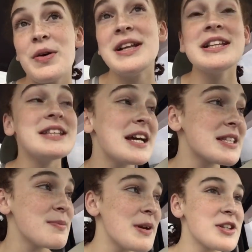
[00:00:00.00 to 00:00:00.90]
I did take
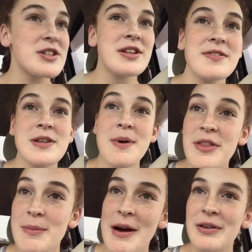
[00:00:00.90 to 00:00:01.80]
some pictures of some
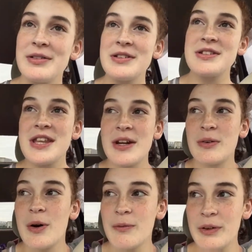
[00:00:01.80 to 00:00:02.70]
other mountains
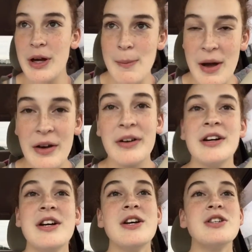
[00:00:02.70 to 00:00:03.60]
that'll hopefully come out
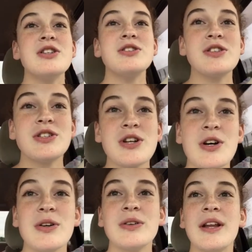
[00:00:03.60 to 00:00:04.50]
just to
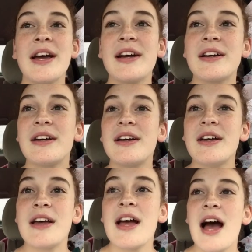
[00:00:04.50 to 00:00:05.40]
show like
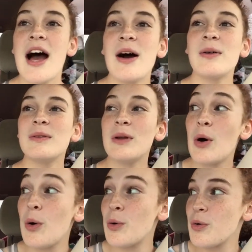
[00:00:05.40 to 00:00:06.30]
how
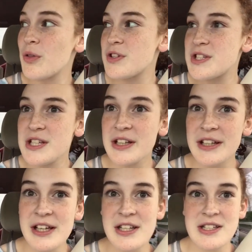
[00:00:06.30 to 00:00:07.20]
low the
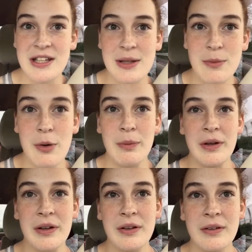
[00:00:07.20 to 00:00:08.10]
ceiling is at the moment.